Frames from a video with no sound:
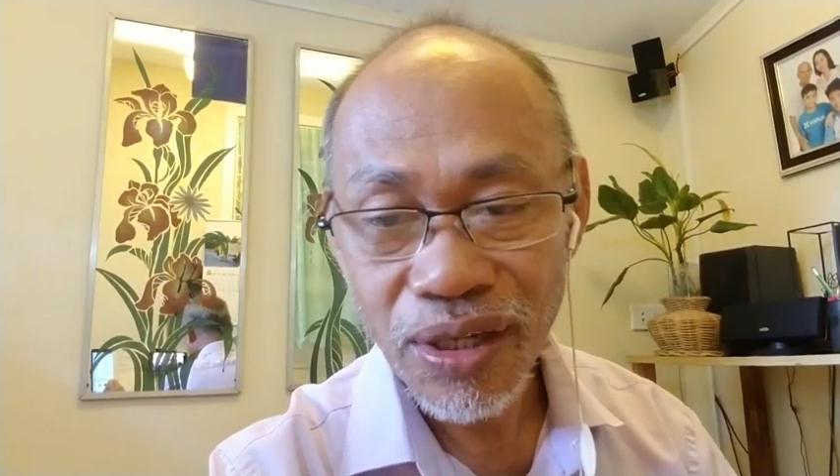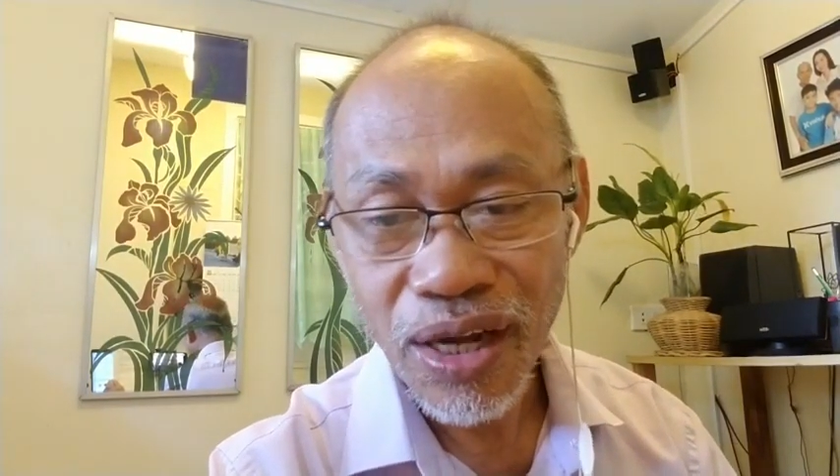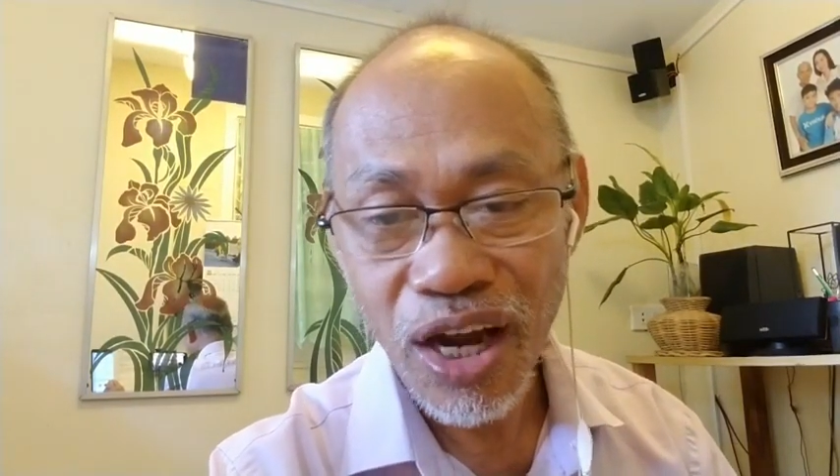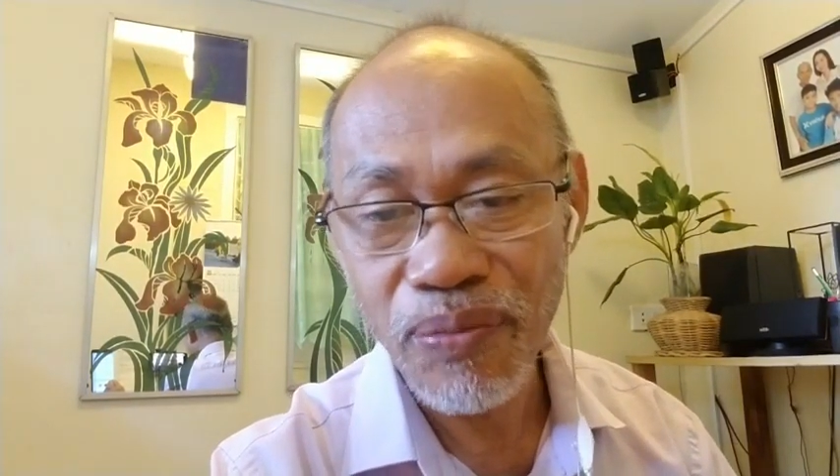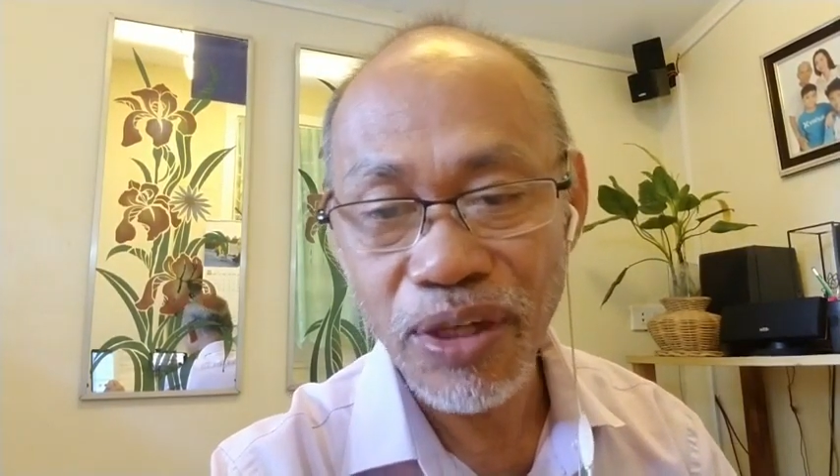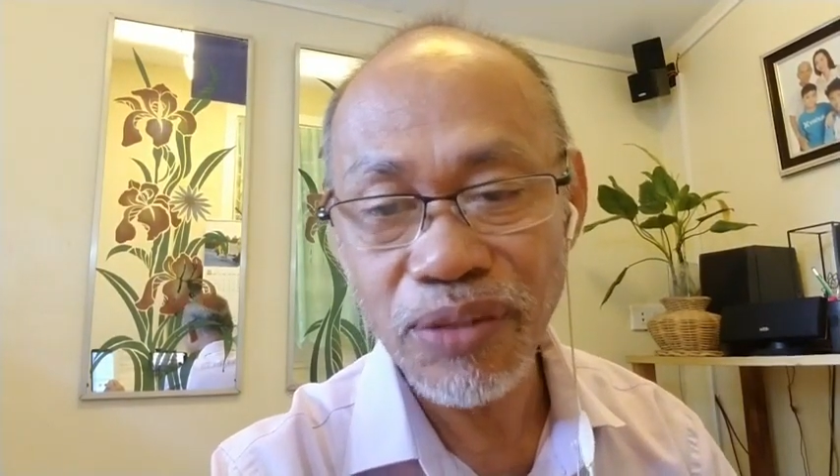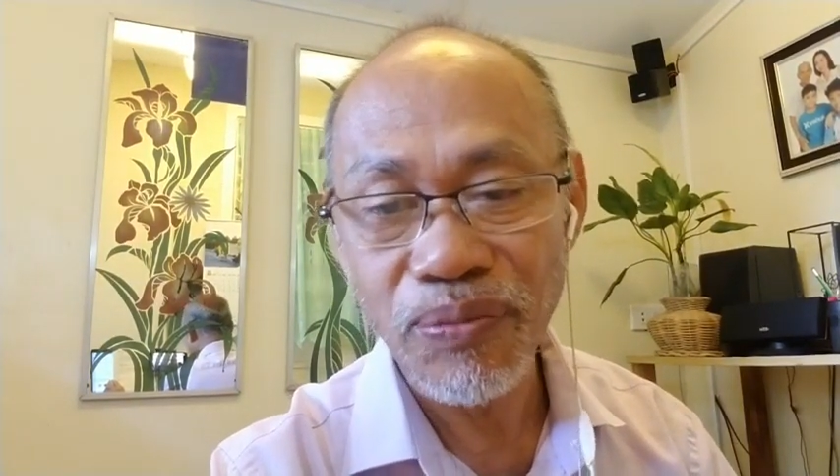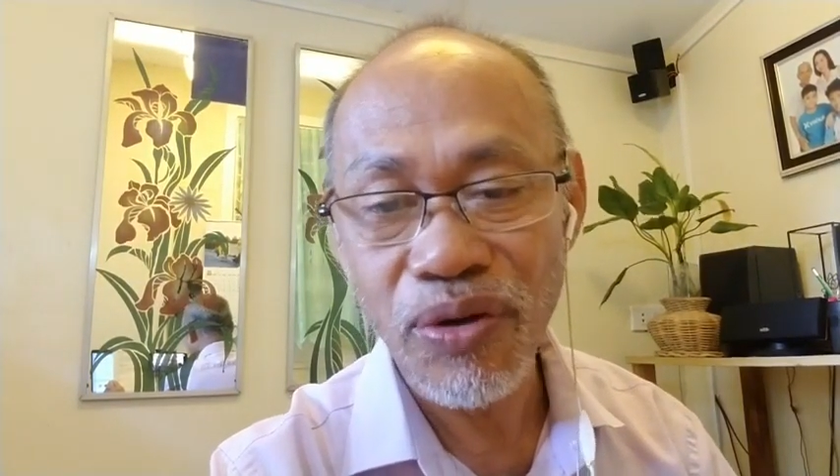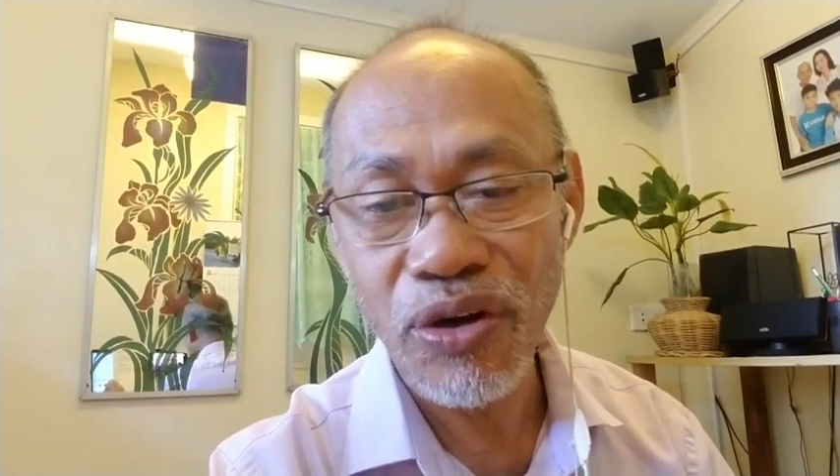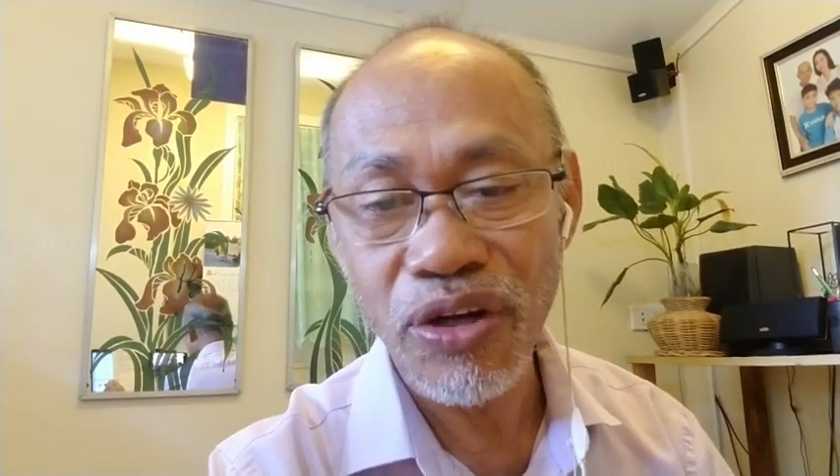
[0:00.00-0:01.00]
How much
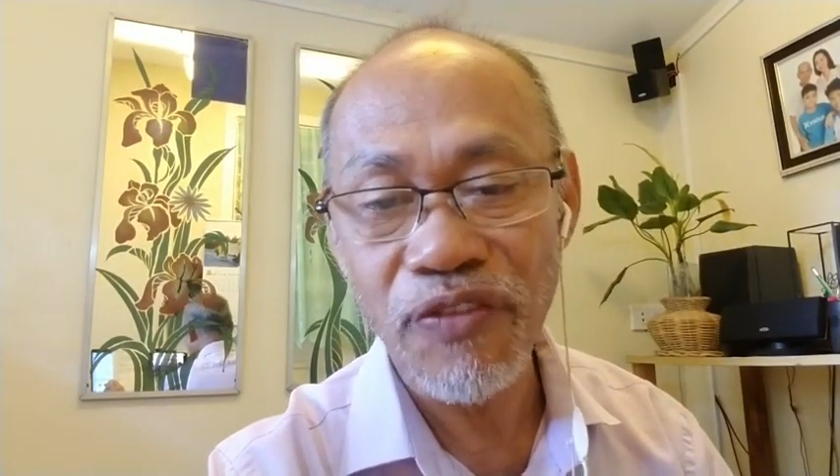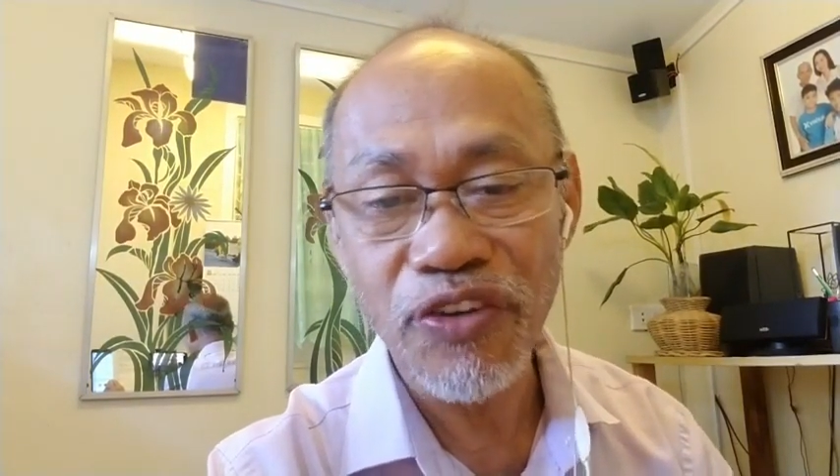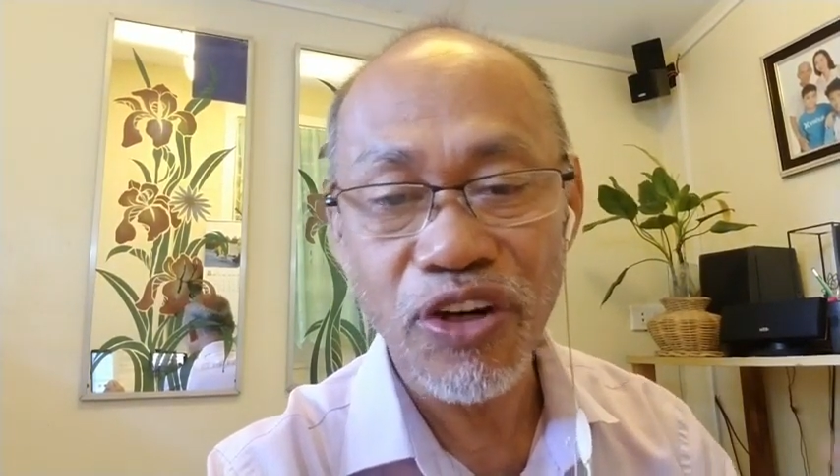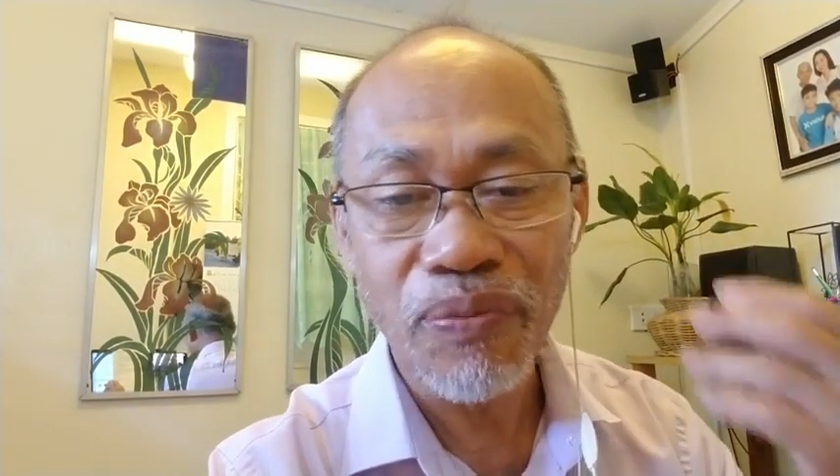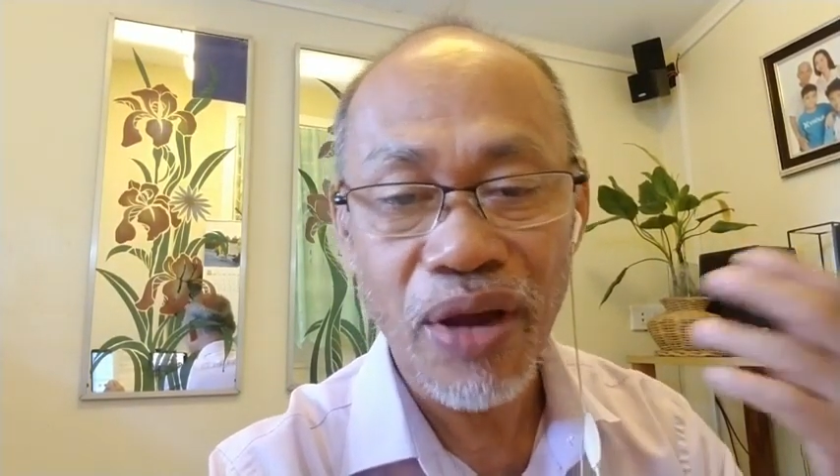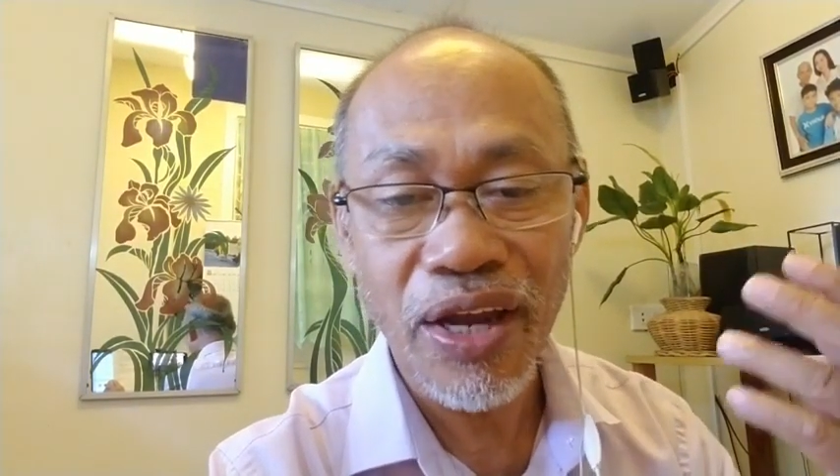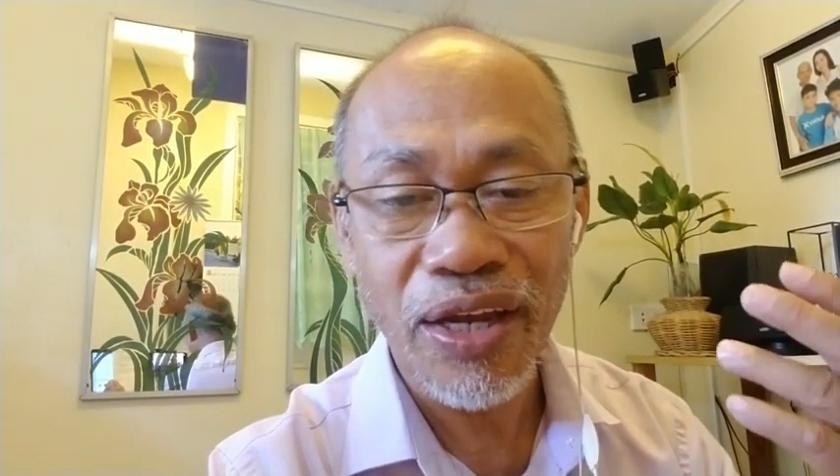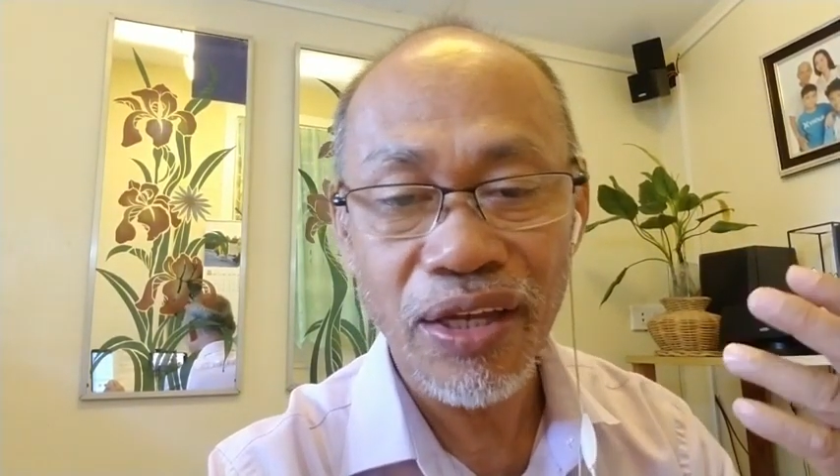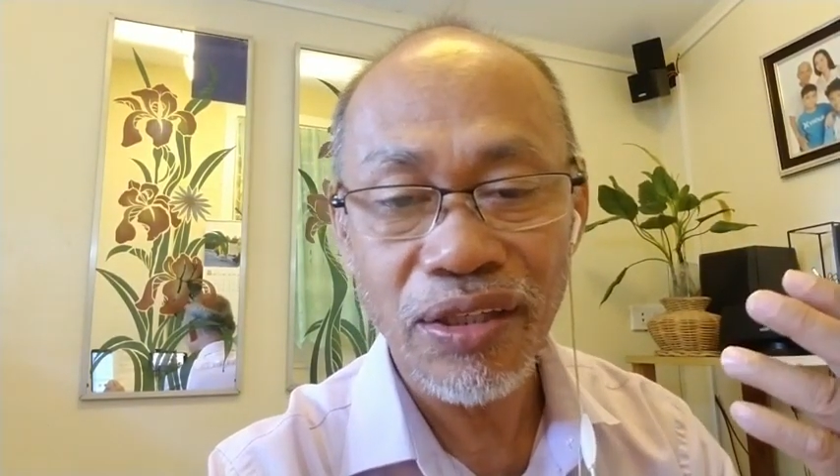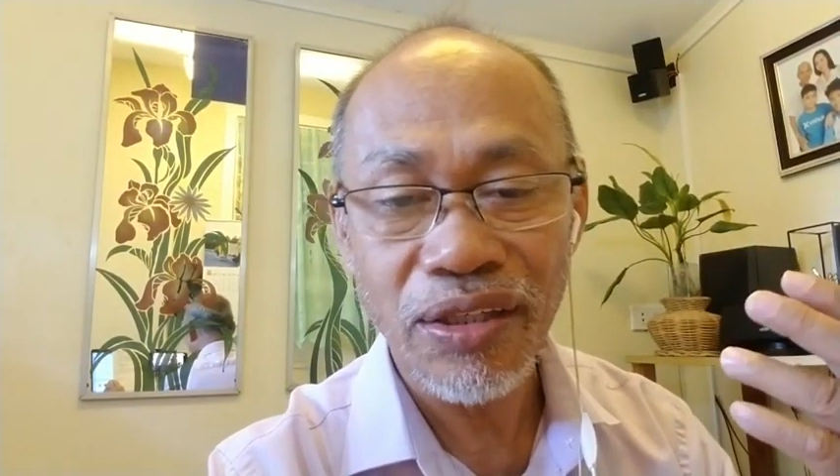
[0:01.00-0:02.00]
more if your
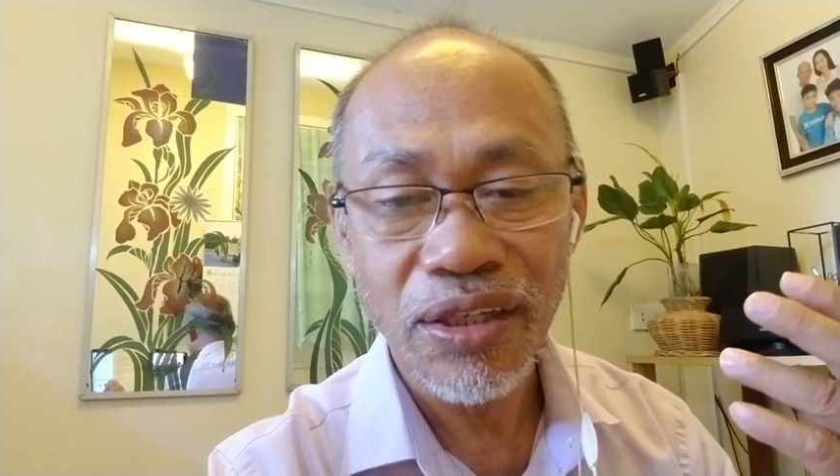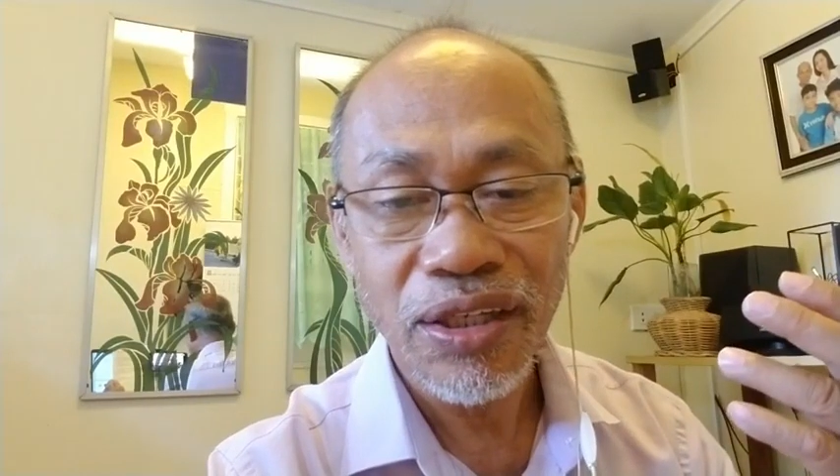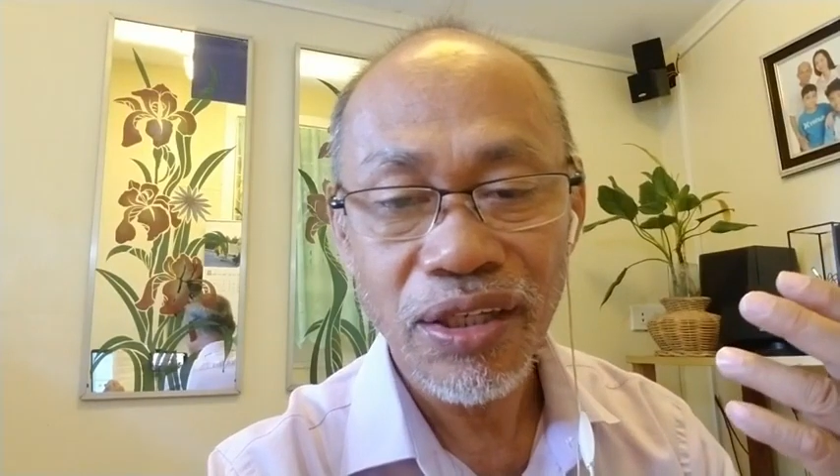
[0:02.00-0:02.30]
mind